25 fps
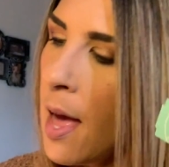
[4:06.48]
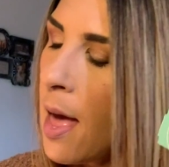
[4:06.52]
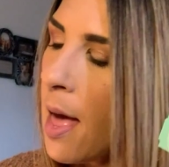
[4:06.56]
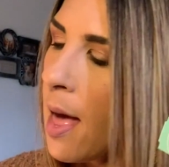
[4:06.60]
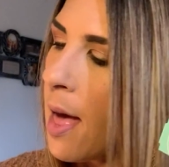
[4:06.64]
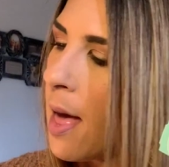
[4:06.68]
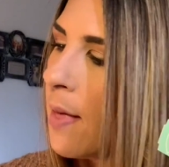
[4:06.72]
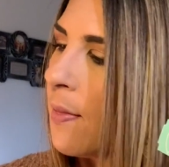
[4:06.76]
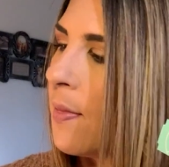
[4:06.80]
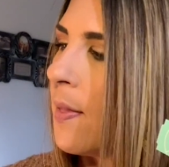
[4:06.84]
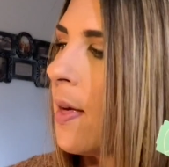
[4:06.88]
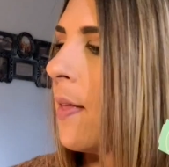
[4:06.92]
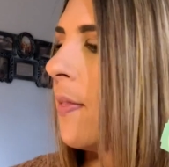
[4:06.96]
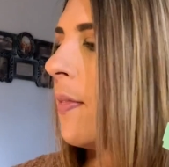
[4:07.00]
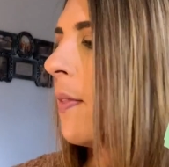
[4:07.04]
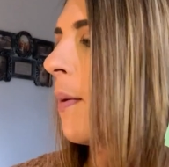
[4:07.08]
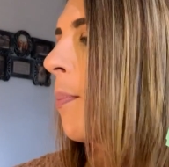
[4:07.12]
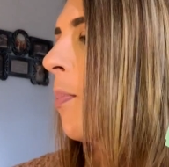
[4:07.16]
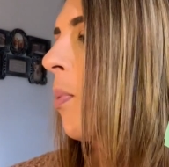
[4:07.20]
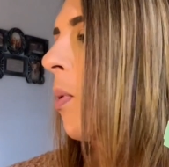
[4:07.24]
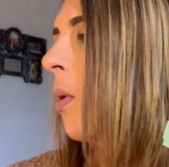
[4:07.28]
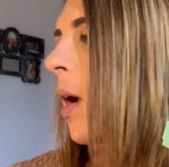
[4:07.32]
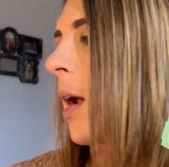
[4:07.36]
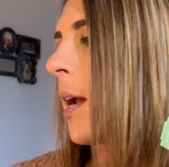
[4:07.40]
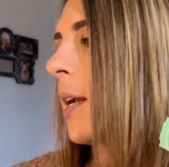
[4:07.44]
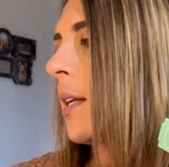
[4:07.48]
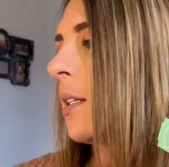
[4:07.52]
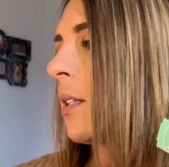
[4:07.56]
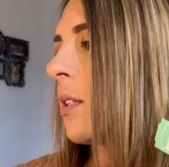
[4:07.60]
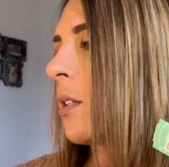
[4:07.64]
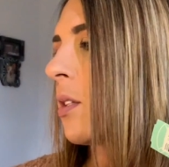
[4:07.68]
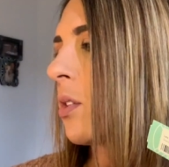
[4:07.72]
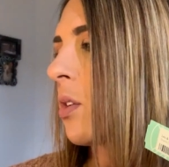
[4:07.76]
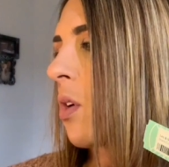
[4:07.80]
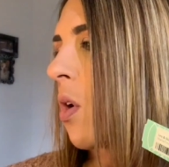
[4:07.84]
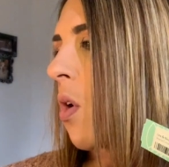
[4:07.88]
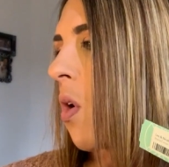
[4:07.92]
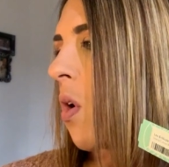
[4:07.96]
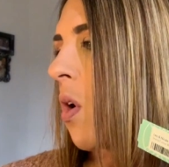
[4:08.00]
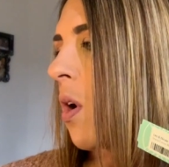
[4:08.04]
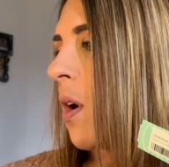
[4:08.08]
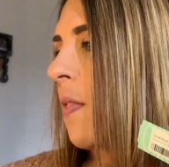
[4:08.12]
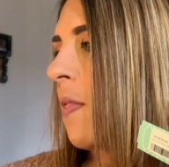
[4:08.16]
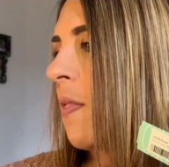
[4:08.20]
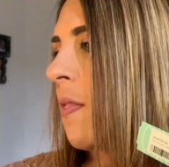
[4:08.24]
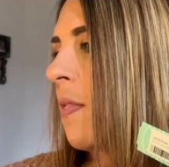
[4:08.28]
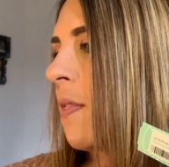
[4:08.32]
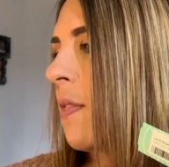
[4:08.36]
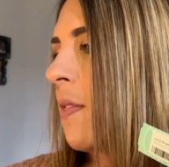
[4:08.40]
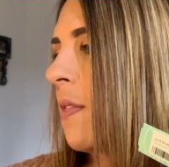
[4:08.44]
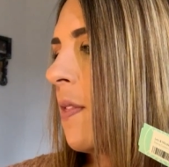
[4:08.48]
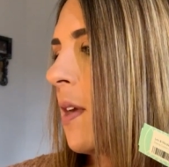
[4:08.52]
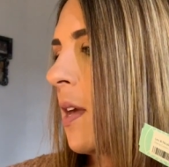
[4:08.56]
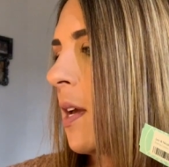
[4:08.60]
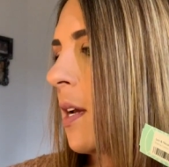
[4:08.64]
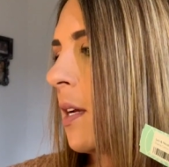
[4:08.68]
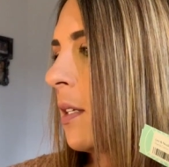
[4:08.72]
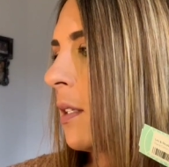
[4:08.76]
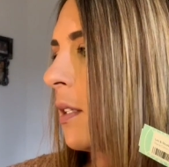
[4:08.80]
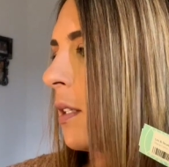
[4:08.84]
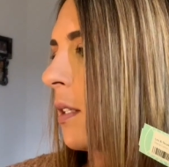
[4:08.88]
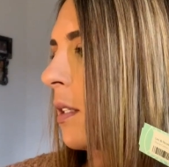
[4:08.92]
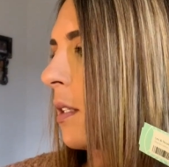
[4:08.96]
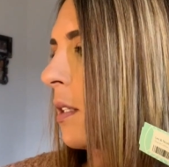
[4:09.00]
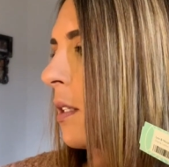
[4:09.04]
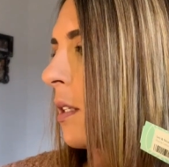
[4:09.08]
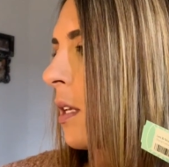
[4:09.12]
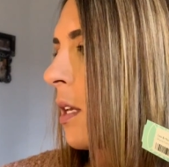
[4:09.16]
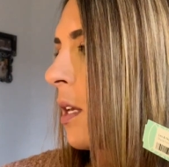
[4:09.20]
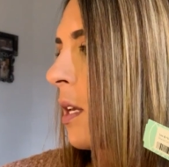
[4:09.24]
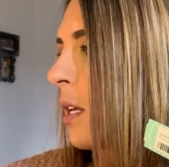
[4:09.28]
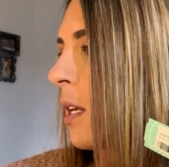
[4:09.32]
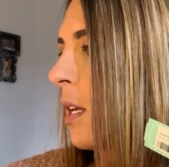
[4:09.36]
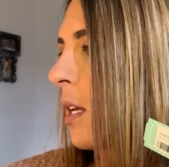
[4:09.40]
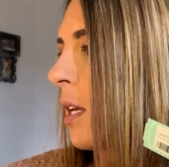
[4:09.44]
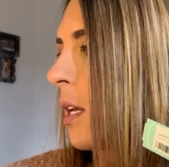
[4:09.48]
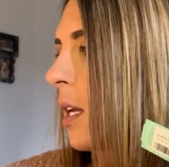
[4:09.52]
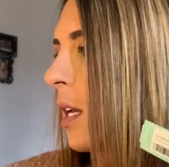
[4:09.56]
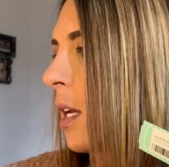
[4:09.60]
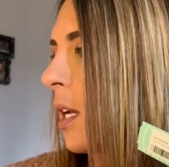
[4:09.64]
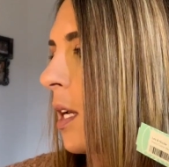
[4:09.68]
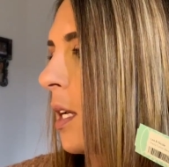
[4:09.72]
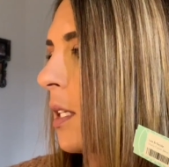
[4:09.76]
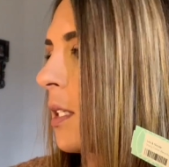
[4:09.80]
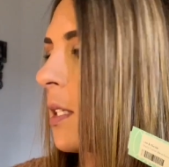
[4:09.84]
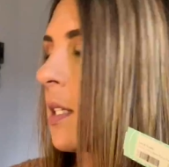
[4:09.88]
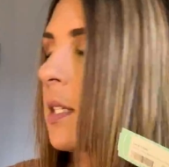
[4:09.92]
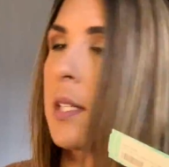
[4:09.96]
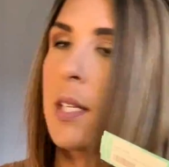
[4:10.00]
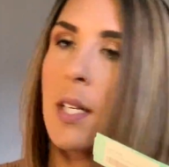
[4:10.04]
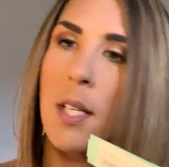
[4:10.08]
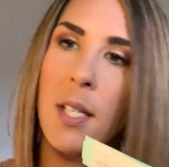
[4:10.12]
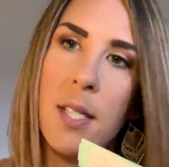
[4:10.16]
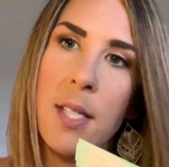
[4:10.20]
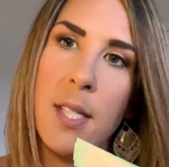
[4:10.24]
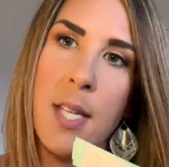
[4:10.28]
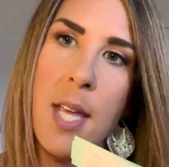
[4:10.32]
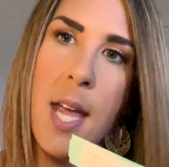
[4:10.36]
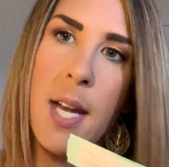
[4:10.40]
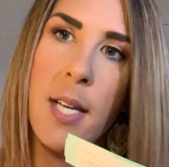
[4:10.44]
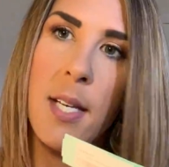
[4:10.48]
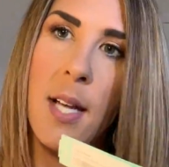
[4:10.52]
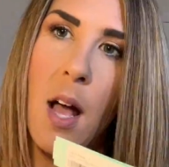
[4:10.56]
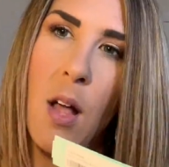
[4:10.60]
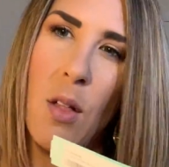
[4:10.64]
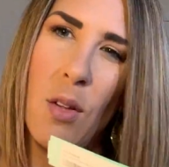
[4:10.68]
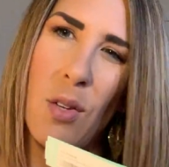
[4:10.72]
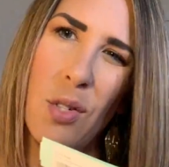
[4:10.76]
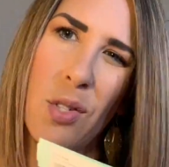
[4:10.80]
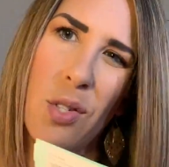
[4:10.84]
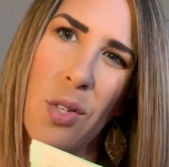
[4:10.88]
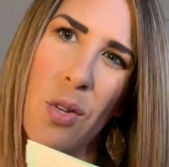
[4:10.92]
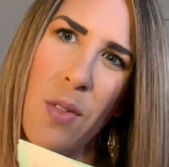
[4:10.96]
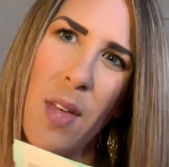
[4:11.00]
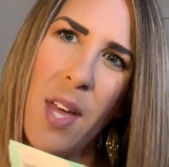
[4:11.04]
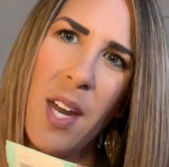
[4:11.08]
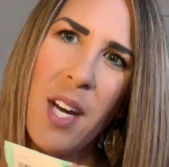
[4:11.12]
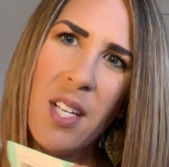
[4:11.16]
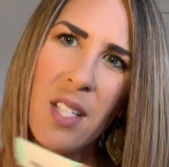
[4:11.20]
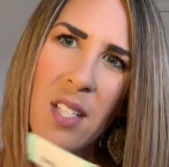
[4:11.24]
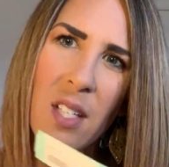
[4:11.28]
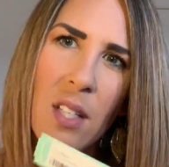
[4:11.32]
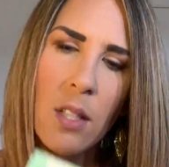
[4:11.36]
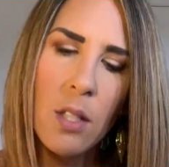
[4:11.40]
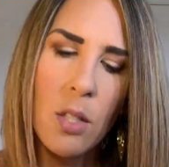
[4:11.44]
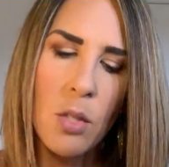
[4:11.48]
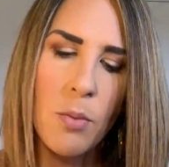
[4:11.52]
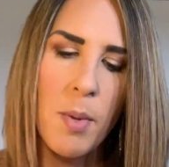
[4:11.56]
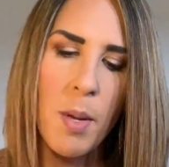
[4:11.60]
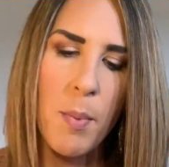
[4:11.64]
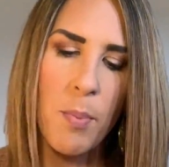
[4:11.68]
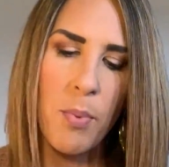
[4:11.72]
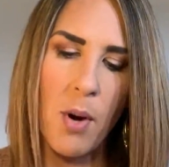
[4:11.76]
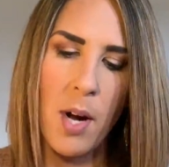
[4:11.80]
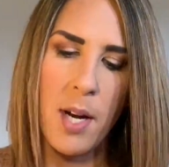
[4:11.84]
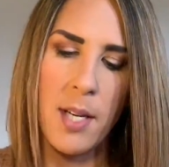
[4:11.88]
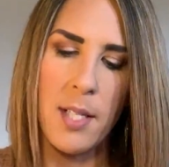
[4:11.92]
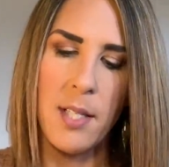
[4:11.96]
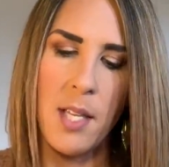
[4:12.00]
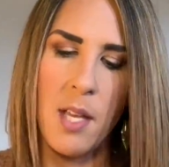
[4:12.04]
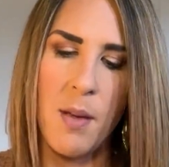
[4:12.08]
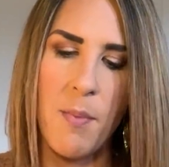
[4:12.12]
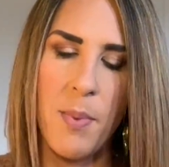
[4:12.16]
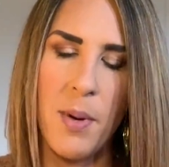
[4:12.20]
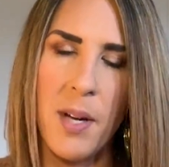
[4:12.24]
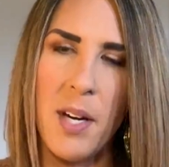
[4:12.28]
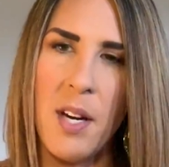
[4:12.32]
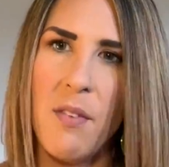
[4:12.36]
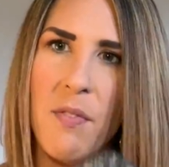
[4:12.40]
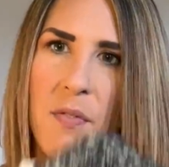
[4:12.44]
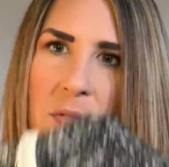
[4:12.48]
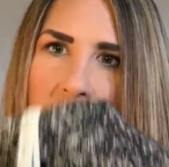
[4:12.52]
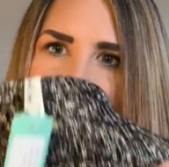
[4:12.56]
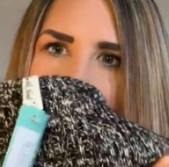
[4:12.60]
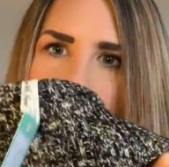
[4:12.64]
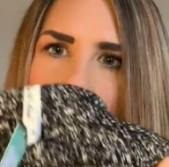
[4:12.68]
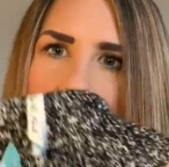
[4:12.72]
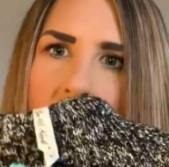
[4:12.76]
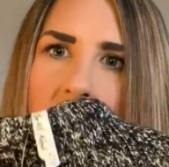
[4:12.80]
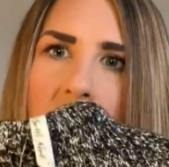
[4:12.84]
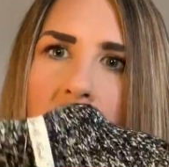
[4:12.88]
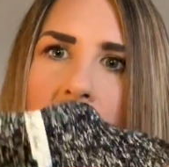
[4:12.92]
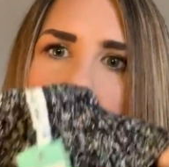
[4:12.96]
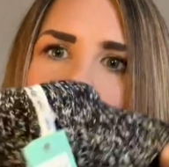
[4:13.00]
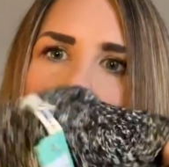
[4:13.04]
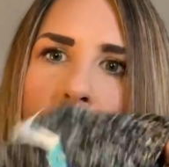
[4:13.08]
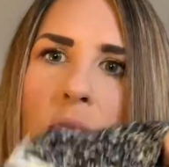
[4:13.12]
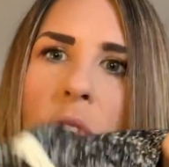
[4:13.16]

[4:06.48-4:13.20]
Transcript: And then the price on this is $68. So that is a little bit pricey, but it feels like it's